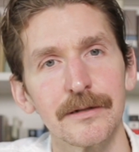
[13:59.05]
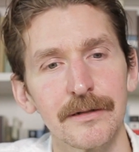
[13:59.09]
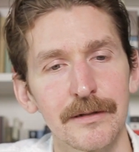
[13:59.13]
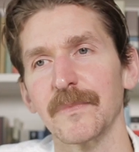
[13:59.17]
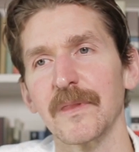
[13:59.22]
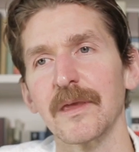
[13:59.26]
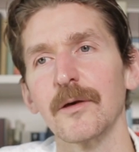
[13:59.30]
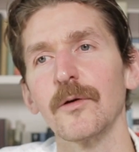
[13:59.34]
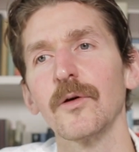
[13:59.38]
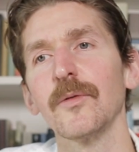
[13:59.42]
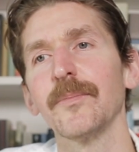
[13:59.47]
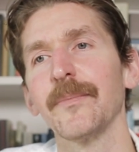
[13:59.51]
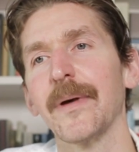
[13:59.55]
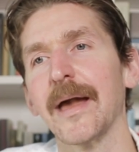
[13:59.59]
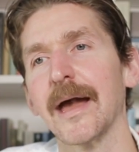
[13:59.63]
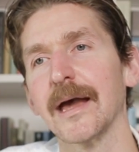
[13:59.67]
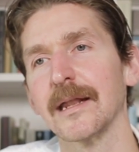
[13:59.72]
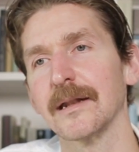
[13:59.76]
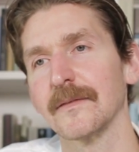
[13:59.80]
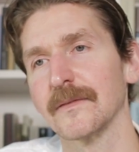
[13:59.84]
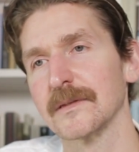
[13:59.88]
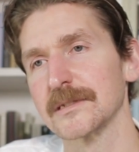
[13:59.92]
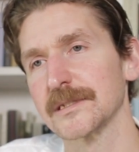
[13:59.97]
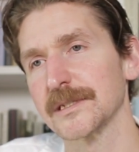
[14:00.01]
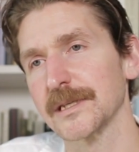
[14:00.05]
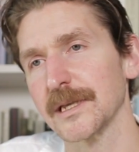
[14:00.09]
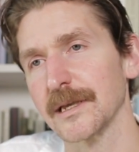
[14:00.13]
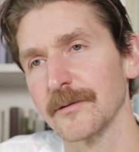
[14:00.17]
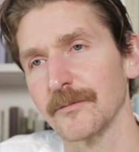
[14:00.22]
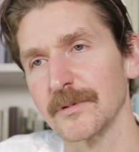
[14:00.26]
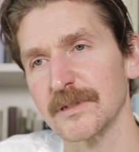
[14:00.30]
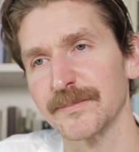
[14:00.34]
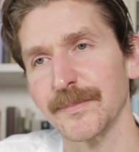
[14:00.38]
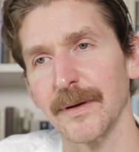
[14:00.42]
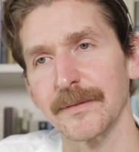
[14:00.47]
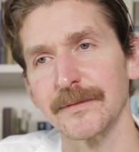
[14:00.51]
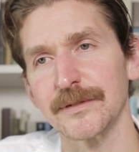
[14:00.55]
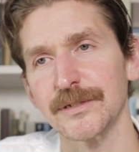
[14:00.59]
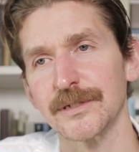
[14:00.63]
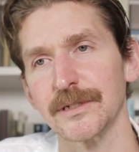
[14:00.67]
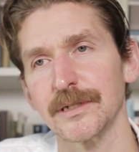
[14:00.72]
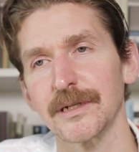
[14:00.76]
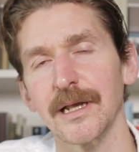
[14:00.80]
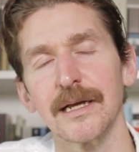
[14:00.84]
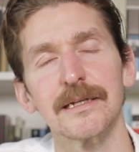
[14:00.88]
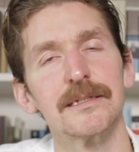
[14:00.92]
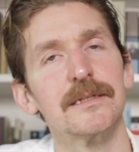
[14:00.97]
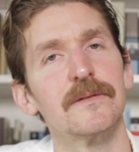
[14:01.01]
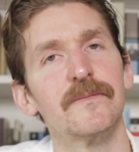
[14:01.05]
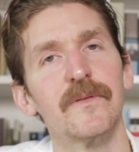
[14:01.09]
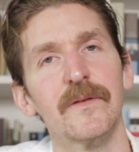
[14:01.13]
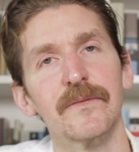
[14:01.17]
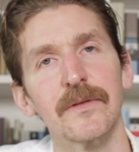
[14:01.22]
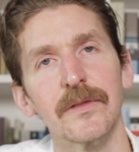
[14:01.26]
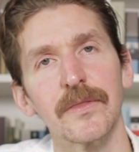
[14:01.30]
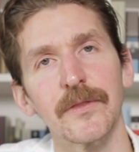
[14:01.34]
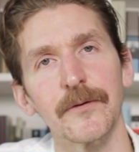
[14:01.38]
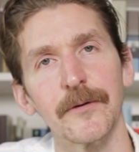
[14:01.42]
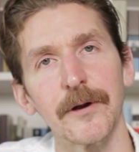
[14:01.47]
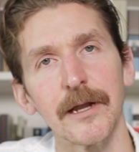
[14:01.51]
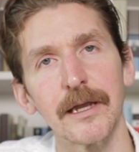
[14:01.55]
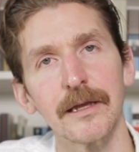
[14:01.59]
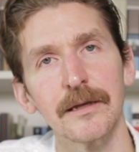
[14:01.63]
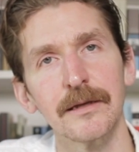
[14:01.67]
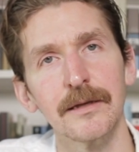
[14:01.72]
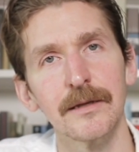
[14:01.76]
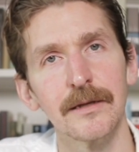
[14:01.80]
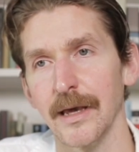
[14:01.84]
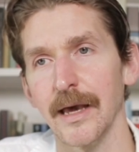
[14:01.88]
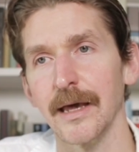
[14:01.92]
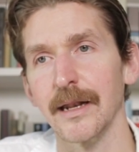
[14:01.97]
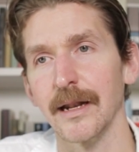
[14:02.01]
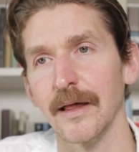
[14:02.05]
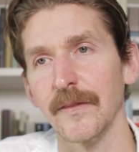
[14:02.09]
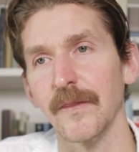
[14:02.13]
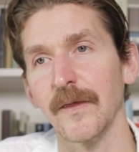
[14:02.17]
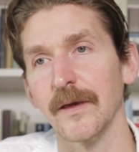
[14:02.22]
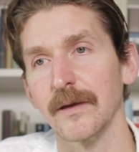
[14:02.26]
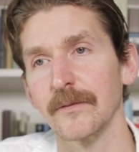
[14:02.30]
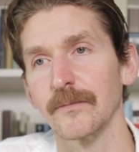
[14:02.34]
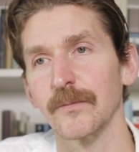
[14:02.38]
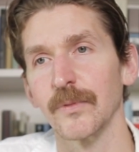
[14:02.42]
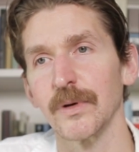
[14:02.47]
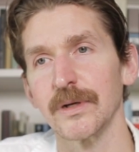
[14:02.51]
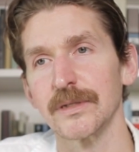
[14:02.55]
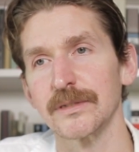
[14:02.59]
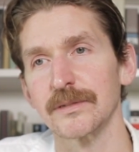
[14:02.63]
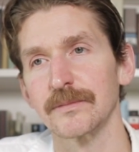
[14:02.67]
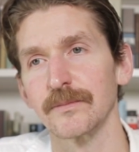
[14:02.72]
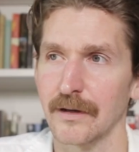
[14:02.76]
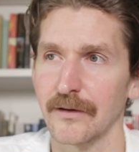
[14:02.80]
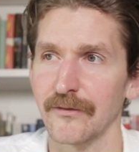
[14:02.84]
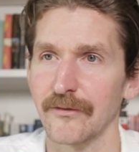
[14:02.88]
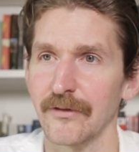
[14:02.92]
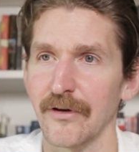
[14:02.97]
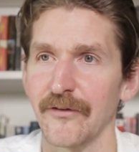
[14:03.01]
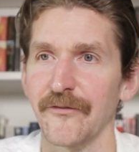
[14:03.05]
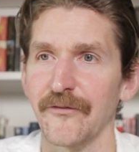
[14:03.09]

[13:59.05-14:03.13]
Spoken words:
The Old Man and the Sea was published in 1953, and I think was a